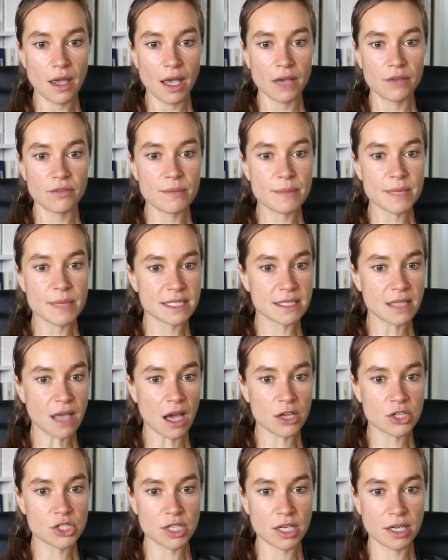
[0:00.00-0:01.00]
We
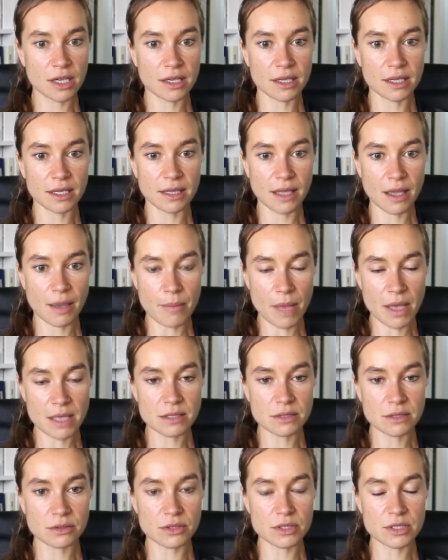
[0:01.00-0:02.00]
massage their
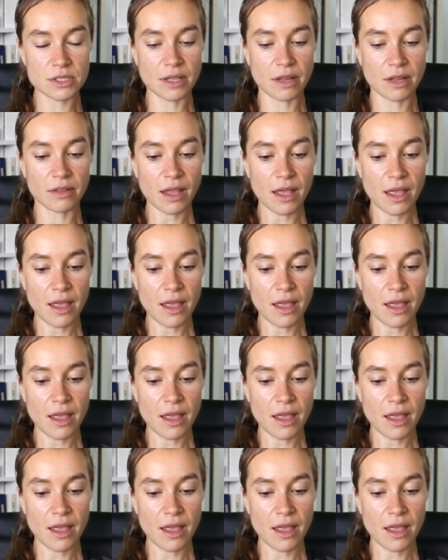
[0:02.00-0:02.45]
muscles that